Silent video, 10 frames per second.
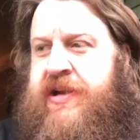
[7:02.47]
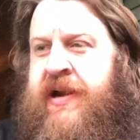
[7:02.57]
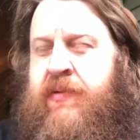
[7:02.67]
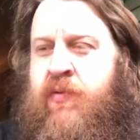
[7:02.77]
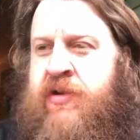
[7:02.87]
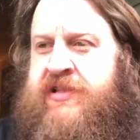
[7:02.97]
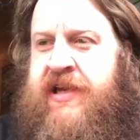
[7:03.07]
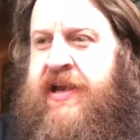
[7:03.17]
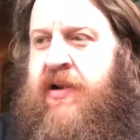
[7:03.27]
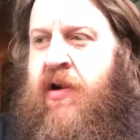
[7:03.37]
and once
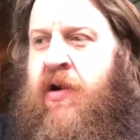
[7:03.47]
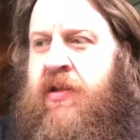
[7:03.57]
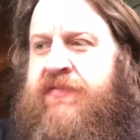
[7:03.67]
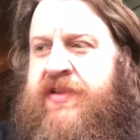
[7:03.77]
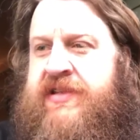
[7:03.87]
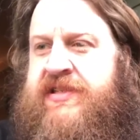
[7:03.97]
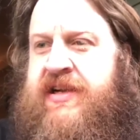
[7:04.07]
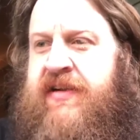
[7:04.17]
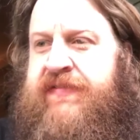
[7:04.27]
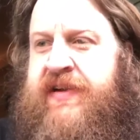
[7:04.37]
again, all of this
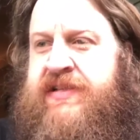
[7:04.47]
stuff is